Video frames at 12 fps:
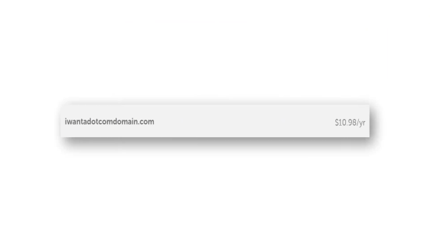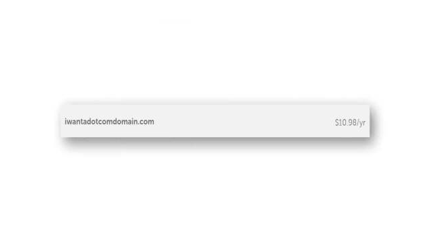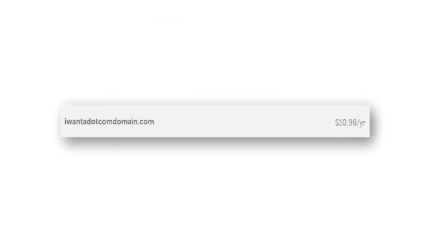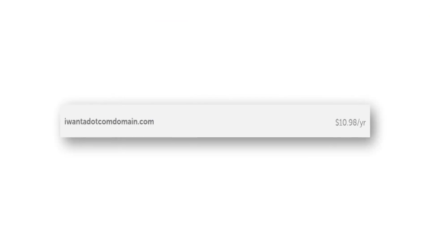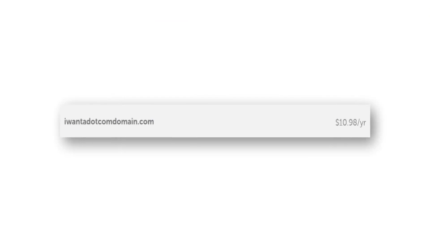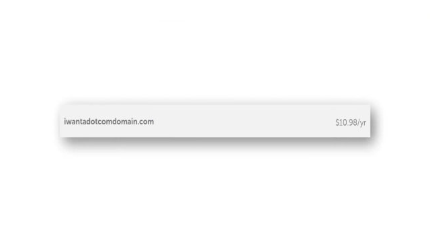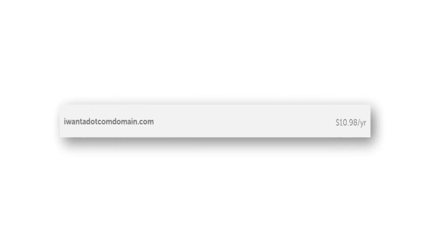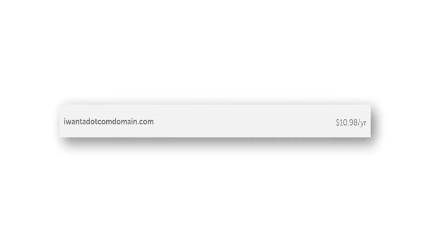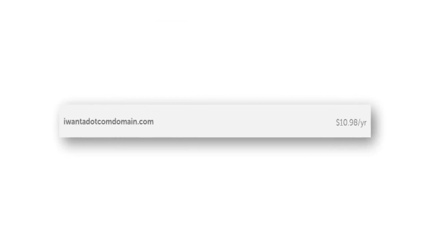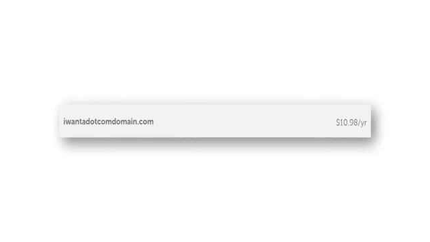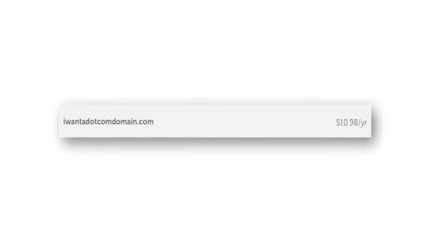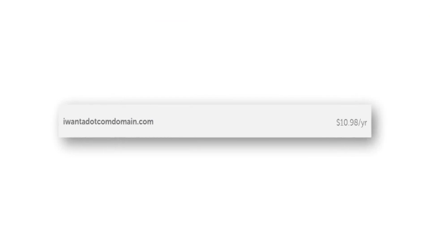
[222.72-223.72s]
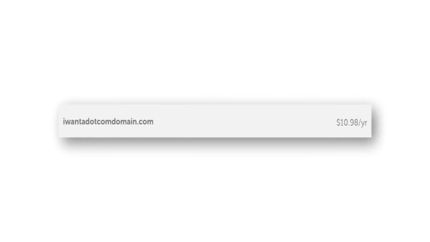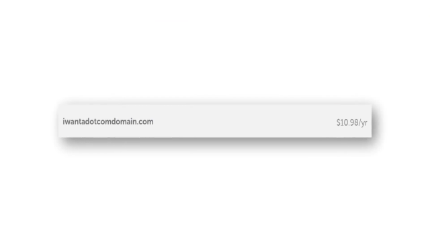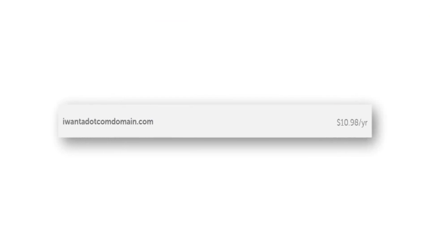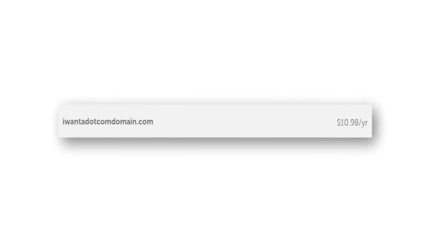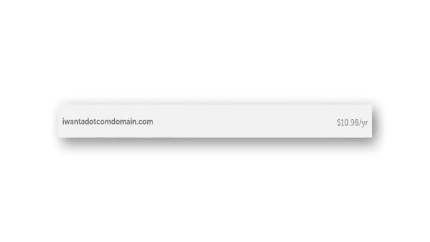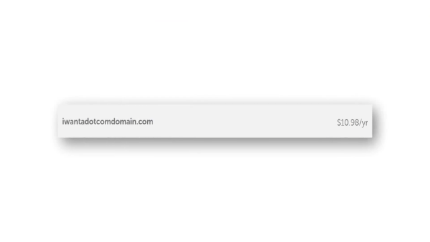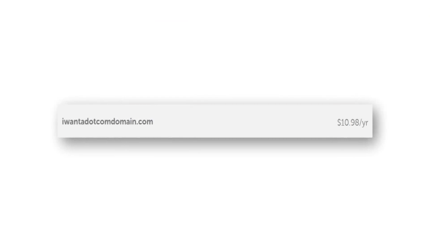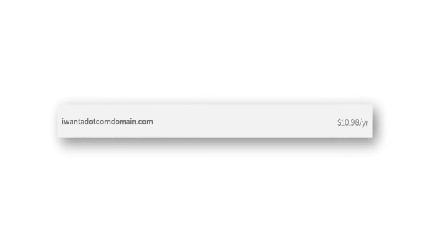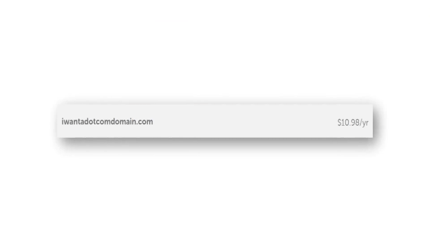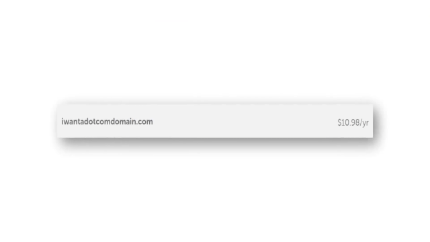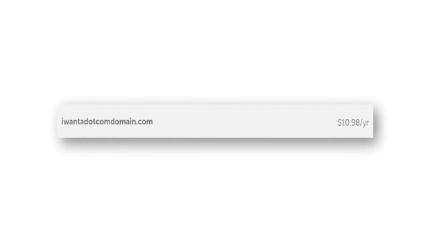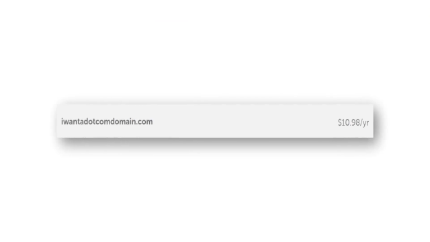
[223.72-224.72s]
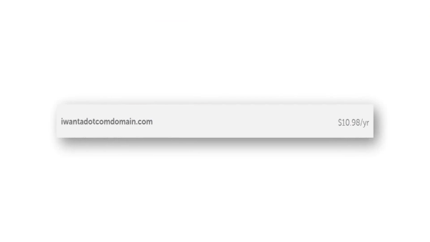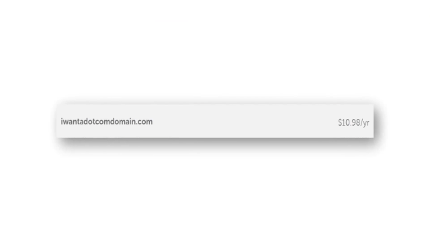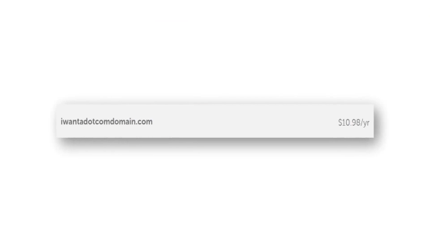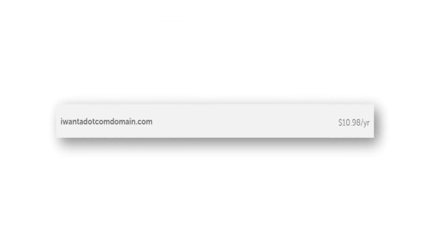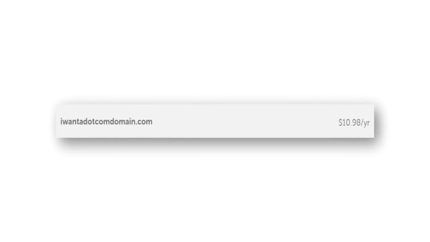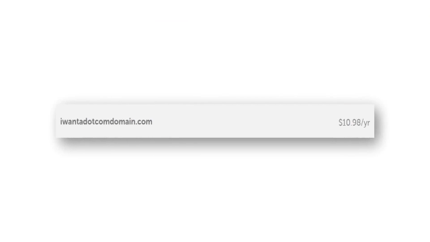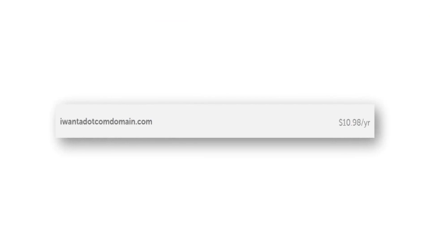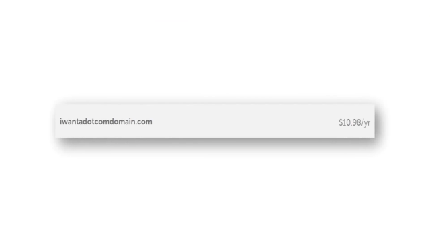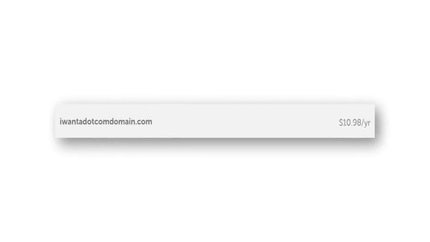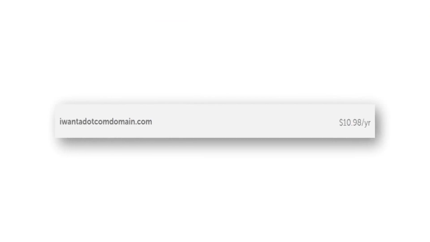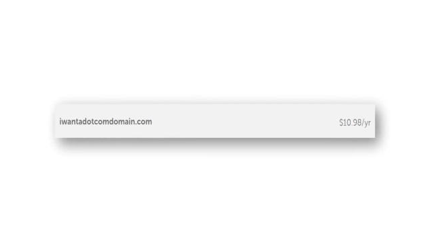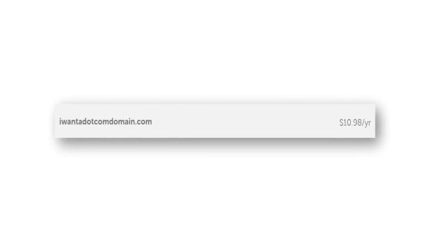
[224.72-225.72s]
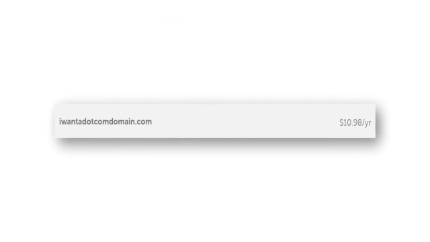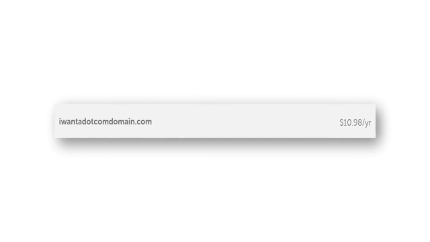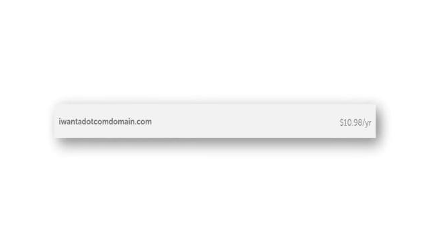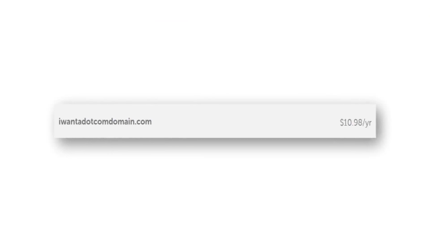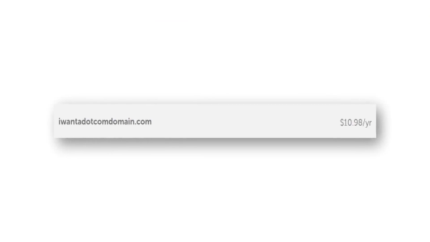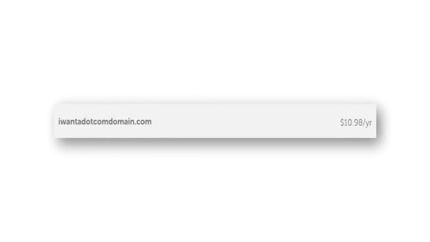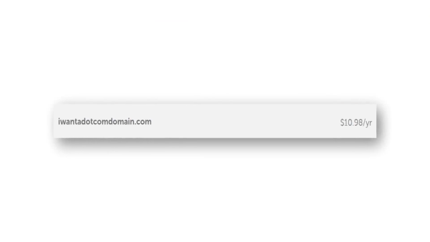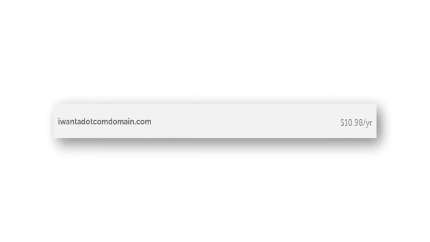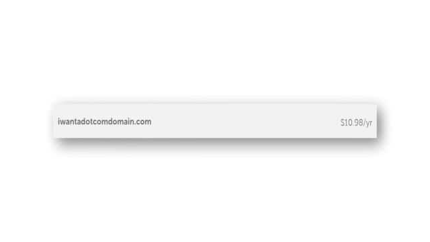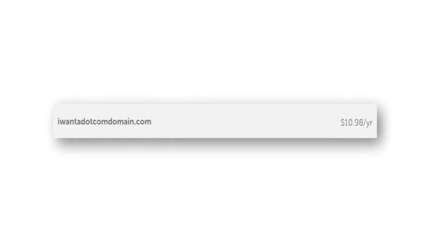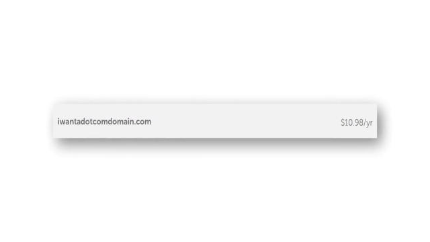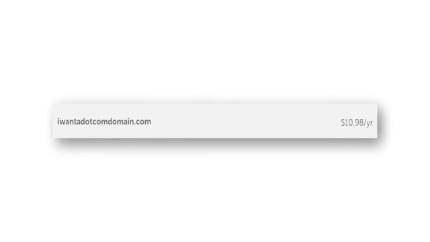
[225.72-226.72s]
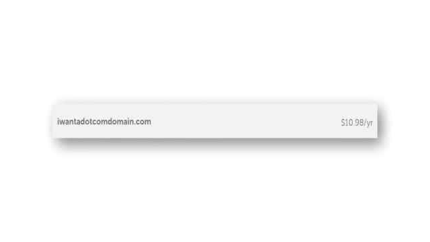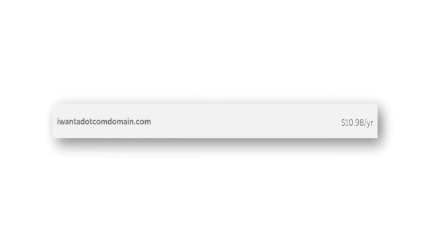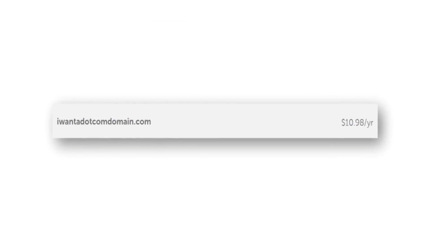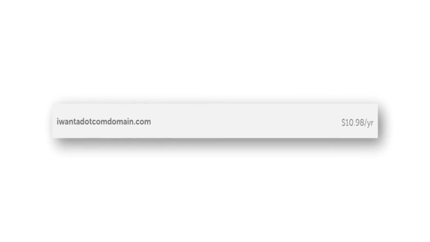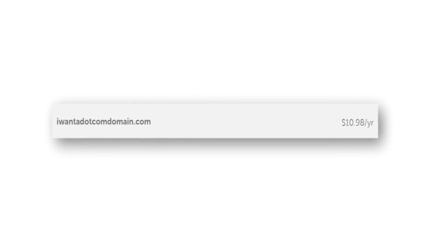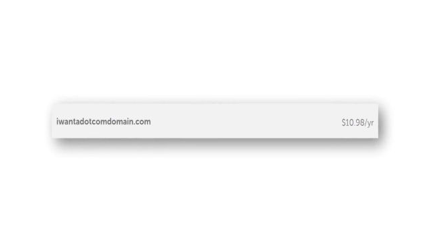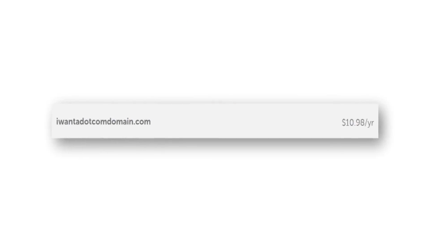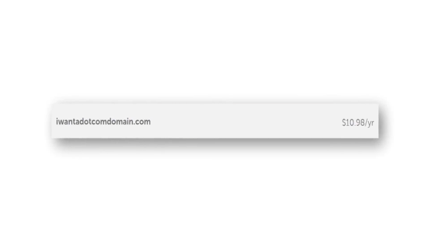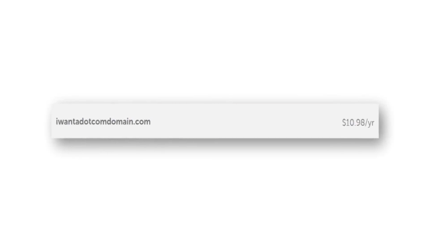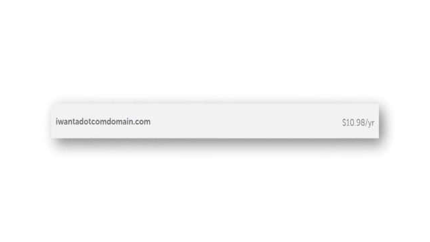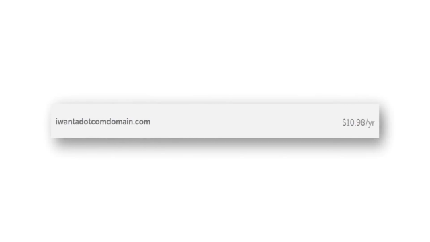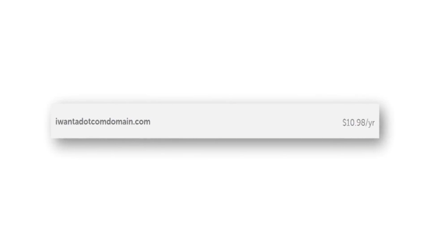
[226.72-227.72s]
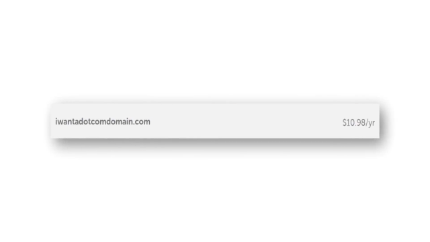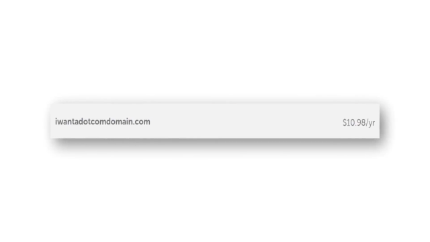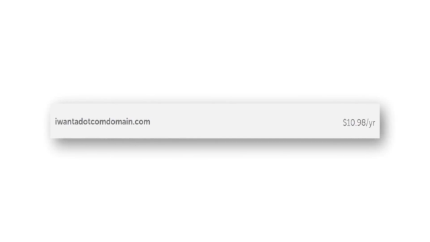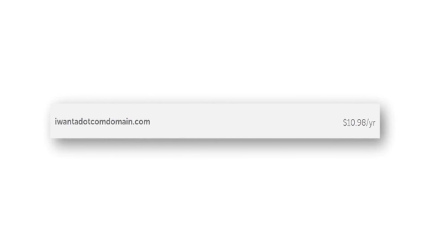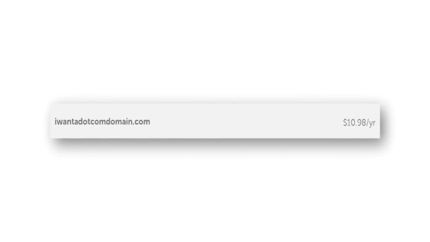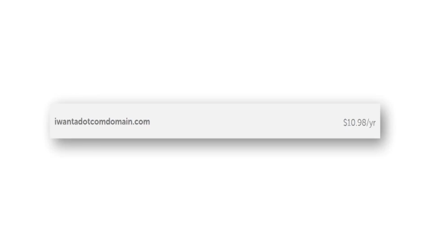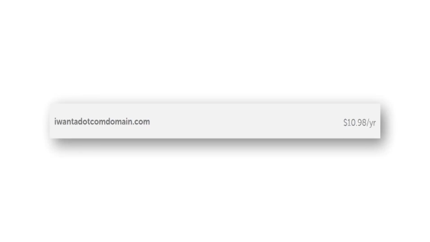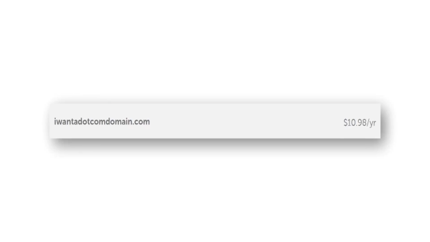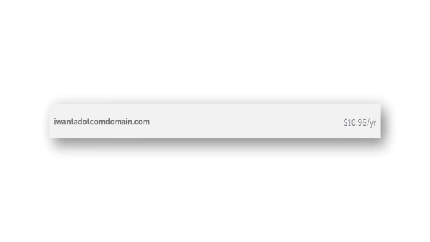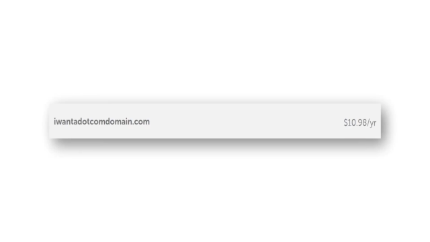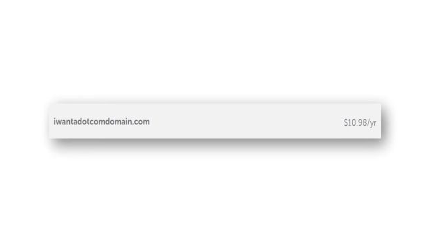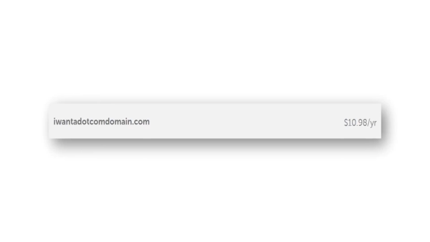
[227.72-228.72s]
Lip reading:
Nobody's mouth can be seen.